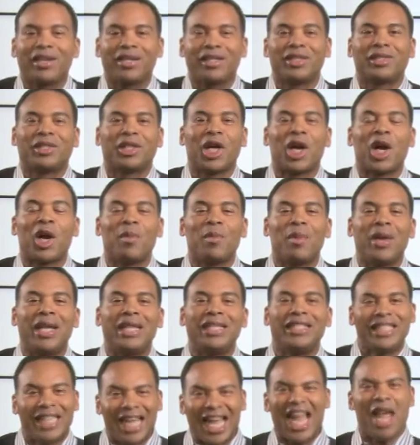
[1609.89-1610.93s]

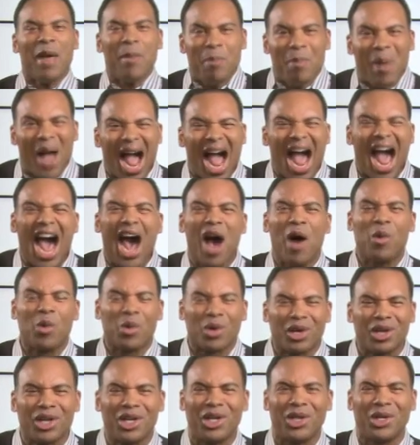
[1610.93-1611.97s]
determined to
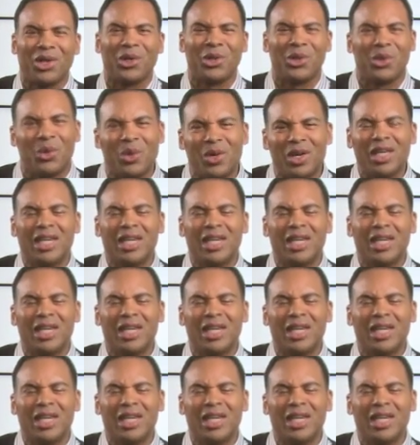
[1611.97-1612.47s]
empower you